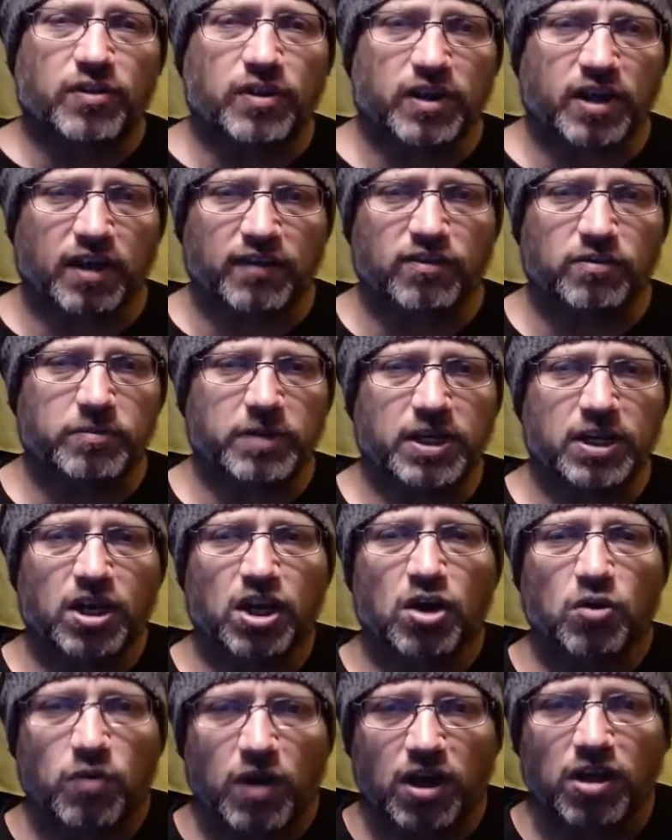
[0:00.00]
the government.
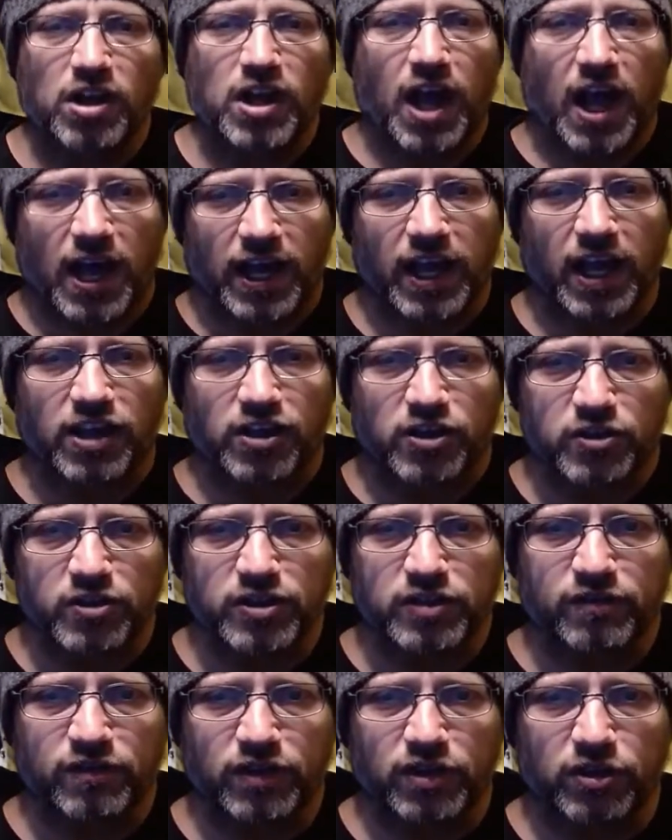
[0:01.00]
Well, I got
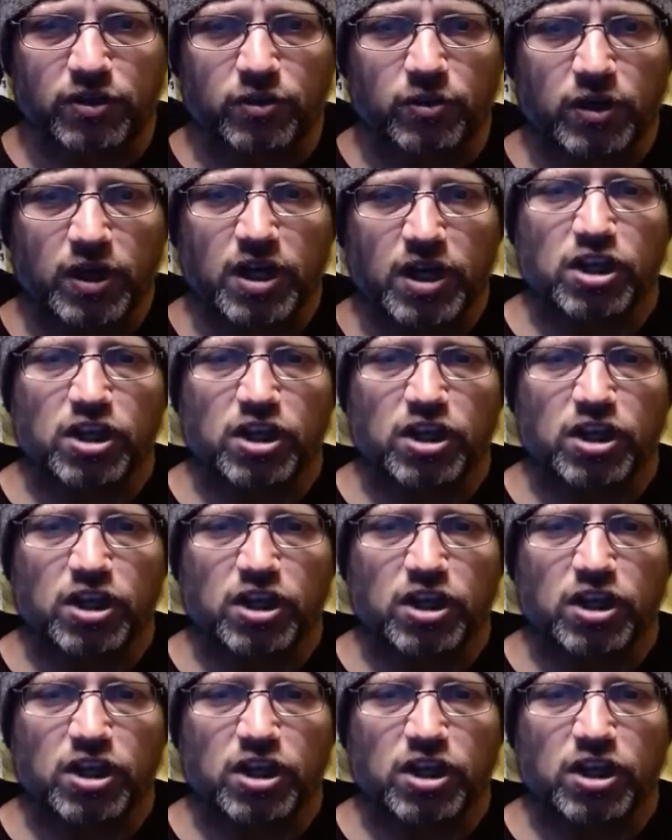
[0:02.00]
news for you.